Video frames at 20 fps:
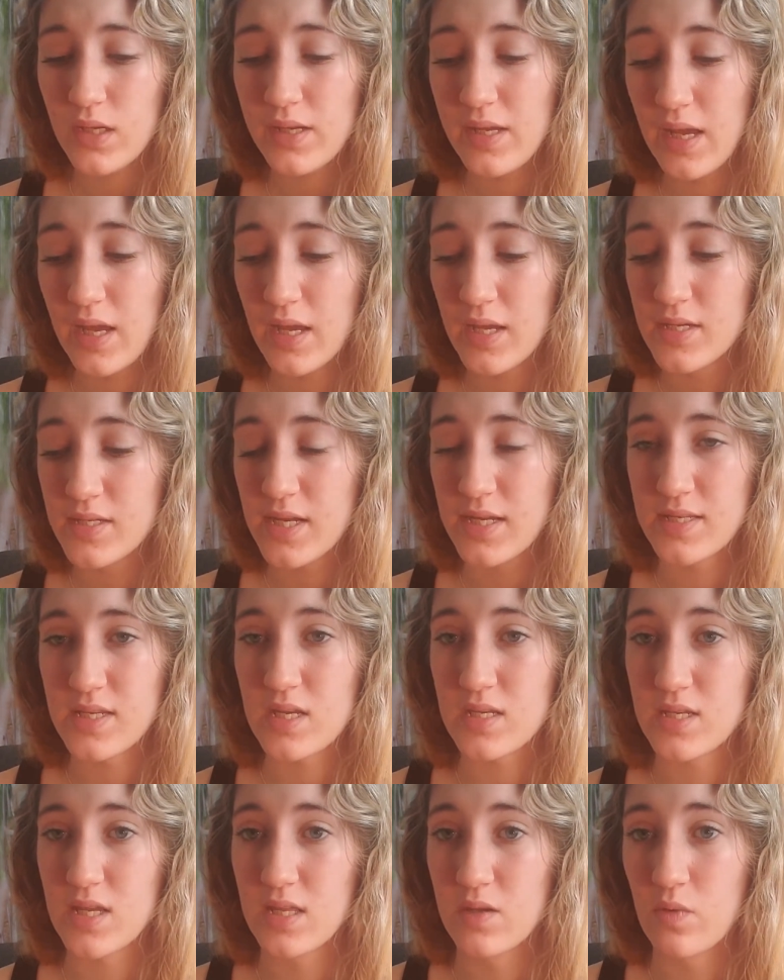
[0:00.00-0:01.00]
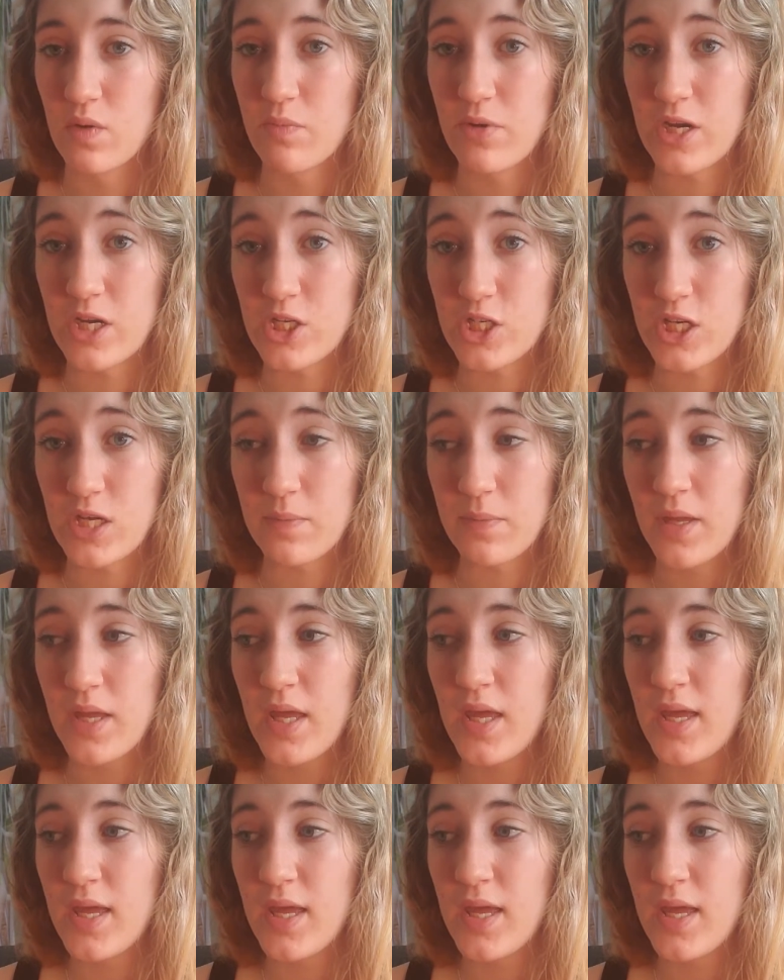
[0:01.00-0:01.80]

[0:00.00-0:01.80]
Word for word: And as I said, they were pretty cheap.